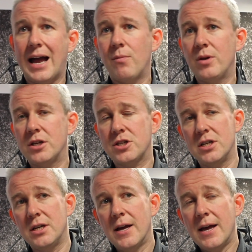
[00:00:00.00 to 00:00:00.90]
How much
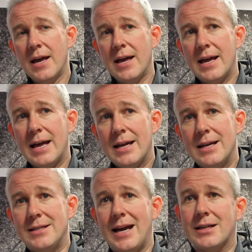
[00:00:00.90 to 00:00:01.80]

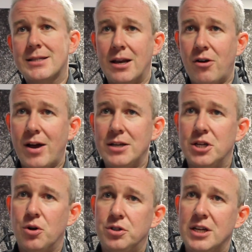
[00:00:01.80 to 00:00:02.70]
is he
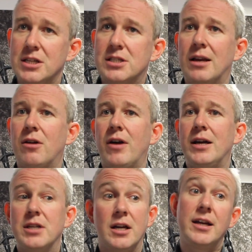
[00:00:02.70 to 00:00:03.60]
accelerating or decelerating?